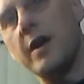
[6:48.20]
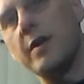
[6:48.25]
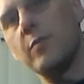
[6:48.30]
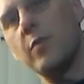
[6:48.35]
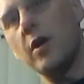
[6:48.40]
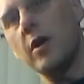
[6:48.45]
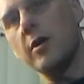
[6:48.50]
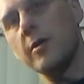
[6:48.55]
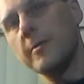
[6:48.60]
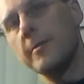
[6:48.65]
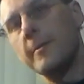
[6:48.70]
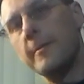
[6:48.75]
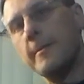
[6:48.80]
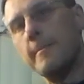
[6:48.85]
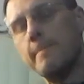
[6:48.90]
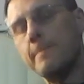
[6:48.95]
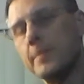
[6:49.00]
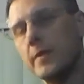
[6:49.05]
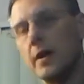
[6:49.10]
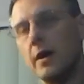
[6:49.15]
Kind Bar.
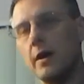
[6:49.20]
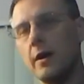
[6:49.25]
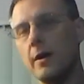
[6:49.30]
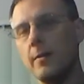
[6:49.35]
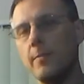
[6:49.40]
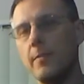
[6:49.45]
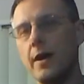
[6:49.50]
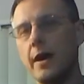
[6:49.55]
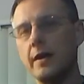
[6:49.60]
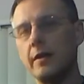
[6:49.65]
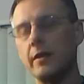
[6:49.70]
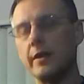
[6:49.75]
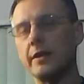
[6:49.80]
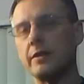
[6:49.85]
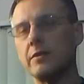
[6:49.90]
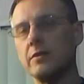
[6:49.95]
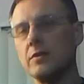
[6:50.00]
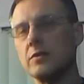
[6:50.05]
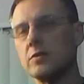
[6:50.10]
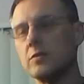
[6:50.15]
I
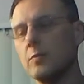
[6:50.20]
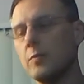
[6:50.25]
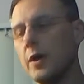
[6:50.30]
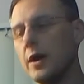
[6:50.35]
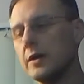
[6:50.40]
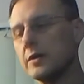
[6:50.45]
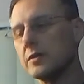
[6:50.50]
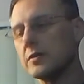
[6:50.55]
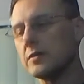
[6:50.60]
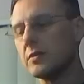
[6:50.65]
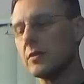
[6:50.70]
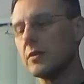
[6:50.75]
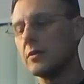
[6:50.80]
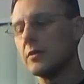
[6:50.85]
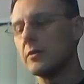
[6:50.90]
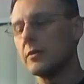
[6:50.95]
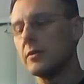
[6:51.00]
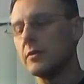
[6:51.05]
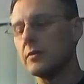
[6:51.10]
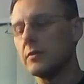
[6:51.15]
like these the best.
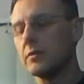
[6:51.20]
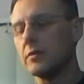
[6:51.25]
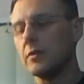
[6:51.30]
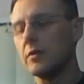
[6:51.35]
They're